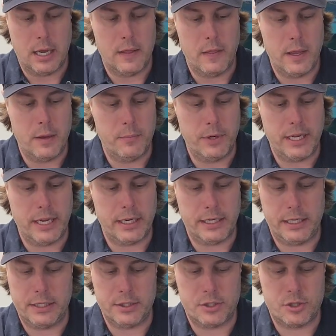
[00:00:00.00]
And then we get
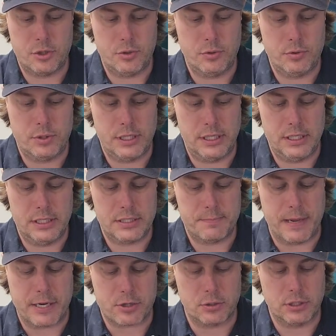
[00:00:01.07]
into the
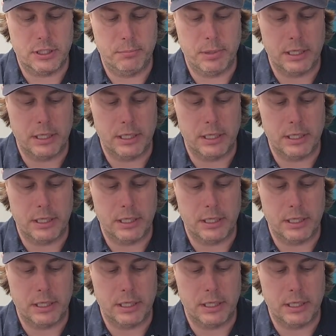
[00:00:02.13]
specialty